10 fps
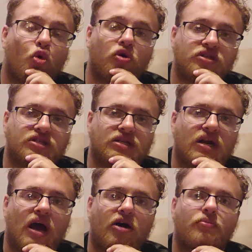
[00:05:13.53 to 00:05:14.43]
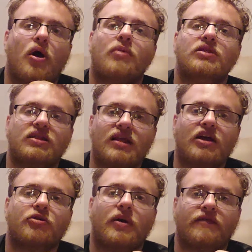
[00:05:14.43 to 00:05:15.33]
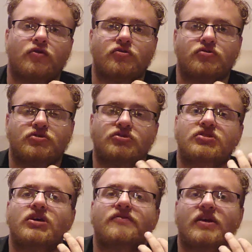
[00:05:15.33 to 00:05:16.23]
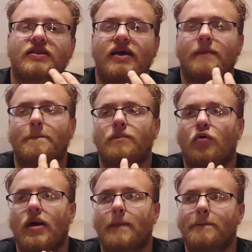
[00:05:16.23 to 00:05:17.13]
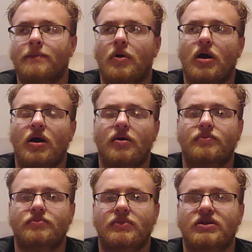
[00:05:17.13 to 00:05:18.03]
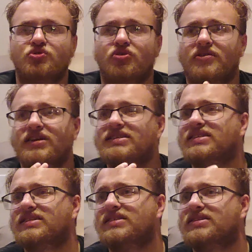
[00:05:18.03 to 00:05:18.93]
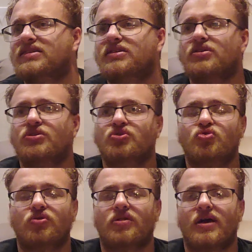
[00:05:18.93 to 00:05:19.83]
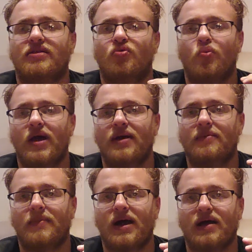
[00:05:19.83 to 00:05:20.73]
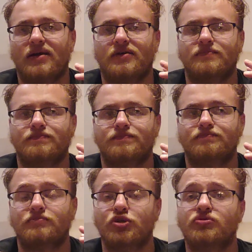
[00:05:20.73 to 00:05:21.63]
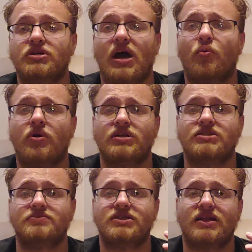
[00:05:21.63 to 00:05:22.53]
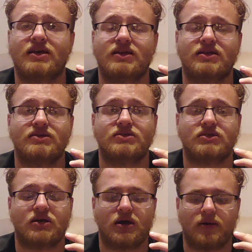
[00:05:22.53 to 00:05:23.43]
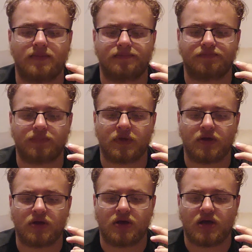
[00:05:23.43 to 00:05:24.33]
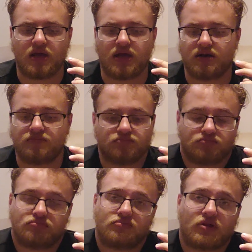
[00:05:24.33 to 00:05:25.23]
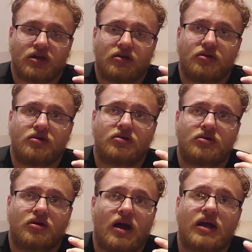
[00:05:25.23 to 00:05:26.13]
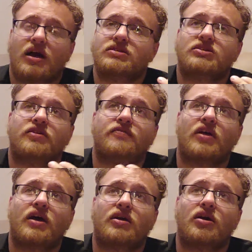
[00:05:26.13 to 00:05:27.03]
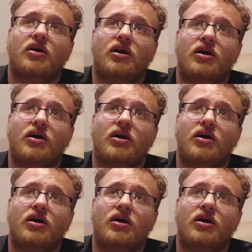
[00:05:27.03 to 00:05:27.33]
Poison, I'd probably layer my vocals, so stuff like that, right? And sort of this is sort of like the way my music I want it to be like is, and like I got stuff like